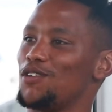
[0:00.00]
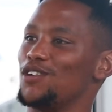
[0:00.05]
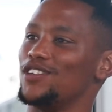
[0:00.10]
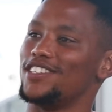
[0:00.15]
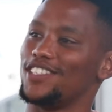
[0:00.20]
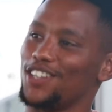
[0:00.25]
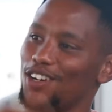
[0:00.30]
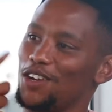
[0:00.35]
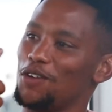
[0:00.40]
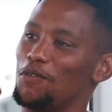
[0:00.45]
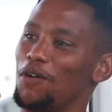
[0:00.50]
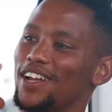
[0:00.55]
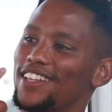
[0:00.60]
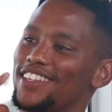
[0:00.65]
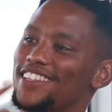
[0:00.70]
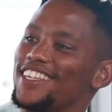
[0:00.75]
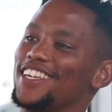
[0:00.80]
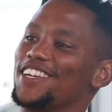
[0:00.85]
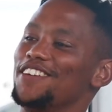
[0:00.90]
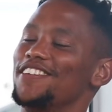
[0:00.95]
Because there's only
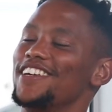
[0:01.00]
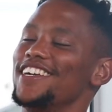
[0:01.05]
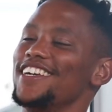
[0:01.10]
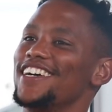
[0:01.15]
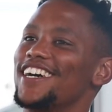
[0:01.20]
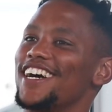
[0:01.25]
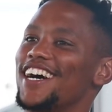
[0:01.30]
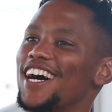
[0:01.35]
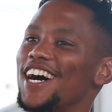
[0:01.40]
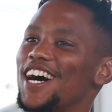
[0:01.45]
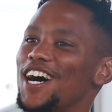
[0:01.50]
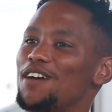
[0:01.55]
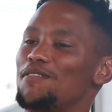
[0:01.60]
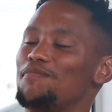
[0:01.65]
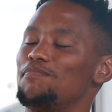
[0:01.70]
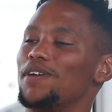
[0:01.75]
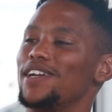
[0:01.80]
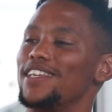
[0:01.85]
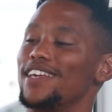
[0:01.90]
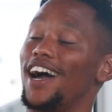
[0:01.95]
one TV.
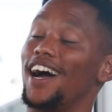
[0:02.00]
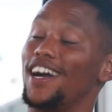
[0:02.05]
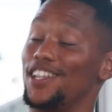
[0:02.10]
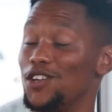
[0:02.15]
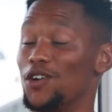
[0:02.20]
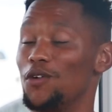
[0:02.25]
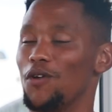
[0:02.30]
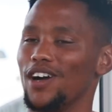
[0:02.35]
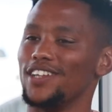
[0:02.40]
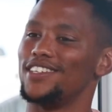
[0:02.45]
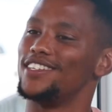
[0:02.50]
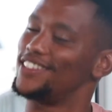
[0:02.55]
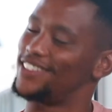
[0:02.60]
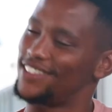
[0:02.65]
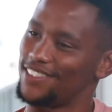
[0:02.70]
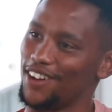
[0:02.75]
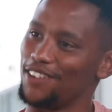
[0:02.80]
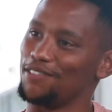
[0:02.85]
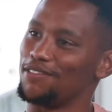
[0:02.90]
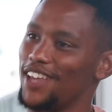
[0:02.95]
But yeah, I do watch it
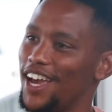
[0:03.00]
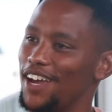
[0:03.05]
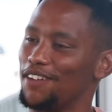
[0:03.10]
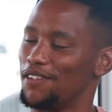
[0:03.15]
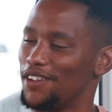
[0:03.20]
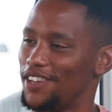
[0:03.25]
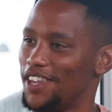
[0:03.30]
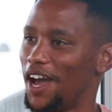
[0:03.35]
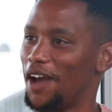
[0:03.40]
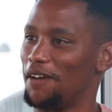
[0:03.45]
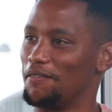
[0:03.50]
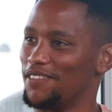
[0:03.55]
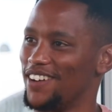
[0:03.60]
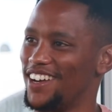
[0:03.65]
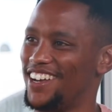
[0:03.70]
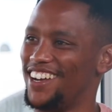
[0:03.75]
from time to time.